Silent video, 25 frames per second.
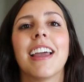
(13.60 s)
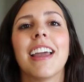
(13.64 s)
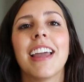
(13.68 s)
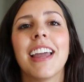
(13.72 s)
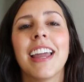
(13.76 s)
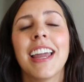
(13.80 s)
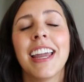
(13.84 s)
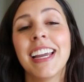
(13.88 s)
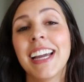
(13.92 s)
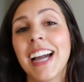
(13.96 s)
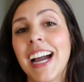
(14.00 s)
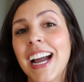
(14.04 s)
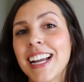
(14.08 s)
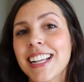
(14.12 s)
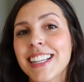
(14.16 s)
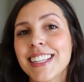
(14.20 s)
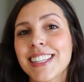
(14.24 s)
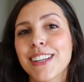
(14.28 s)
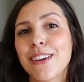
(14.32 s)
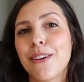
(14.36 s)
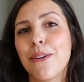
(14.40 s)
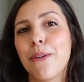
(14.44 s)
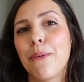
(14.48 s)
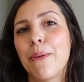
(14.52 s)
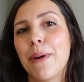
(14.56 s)
Hey guys,
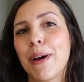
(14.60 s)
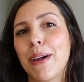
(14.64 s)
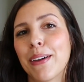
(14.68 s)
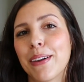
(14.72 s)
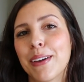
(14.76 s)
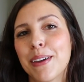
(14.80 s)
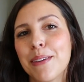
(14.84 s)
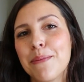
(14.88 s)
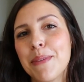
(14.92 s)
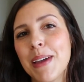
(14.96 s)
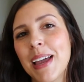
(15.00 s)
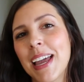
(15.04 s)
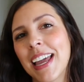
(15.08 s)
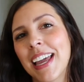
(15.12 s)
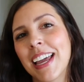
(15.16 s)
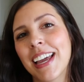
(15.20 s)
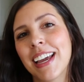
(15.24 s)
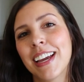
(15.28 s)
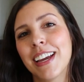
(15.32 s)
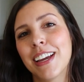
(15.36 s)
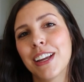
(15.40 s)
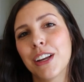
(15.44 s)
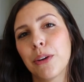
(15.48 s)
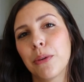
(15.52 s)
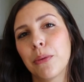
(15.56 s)
welcome
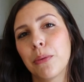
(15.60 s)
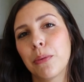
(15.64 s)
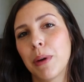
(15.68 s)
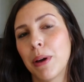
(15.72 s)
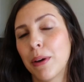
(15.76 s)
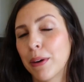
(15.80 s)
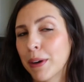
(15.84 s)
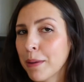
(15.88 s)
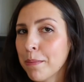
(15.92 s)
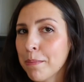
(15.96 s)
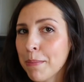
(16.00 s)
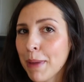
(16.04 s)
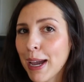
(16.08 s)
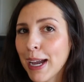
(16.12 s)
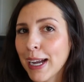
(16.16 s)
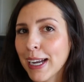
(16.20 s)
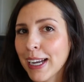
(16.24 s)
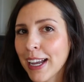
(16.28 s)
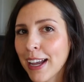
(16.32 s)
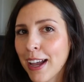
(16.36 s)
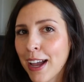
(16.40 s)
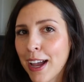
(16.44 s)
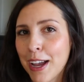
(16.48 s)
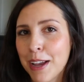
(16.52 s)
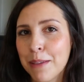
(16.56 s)
back.
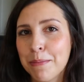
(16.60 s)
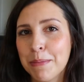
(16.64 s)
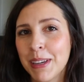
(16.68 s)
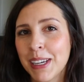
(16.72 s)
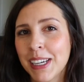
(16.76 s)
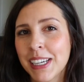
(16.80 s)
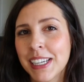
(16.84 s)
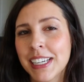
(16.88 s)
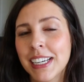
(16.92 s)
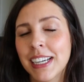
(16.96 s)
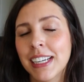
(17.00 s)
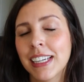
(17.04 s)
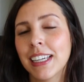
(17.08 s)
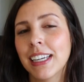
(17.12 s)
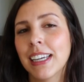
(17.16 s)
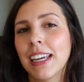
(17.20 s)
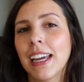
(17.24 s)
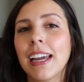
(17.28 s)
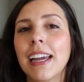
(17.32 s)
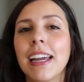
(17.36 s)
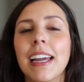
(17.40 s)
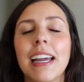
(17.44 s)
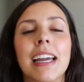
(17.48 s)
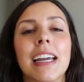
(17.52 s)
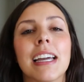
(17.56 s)
I'm
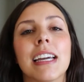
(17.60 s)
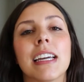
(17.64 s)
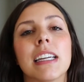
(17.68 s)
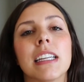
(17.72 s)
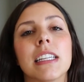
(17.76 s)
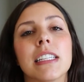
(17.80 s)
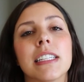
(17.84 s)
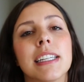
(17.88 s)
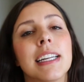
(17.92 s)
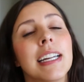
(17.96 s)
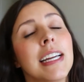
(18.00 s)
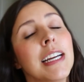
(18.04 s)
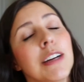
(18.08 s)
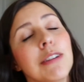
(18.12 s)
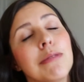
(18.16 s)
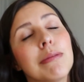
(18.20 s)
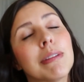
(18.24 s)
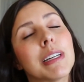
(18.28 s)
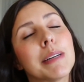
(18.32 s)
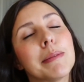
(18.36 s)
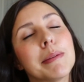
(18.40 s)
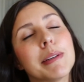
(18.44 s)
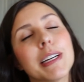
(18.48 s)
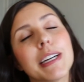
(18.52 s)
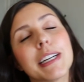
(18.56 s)
CHIA, and today we're
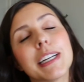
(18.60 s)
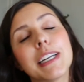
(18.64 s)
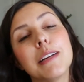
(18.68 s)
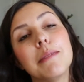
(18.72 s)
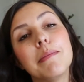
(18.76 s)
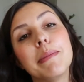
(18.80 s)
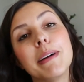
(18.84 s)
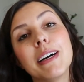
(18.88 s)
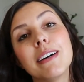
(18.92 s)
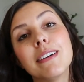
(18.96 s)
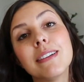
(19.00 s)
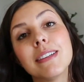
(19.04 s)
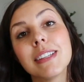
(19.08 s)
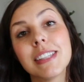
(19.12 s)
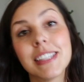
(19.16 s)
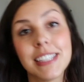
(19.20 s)
gonna be talking about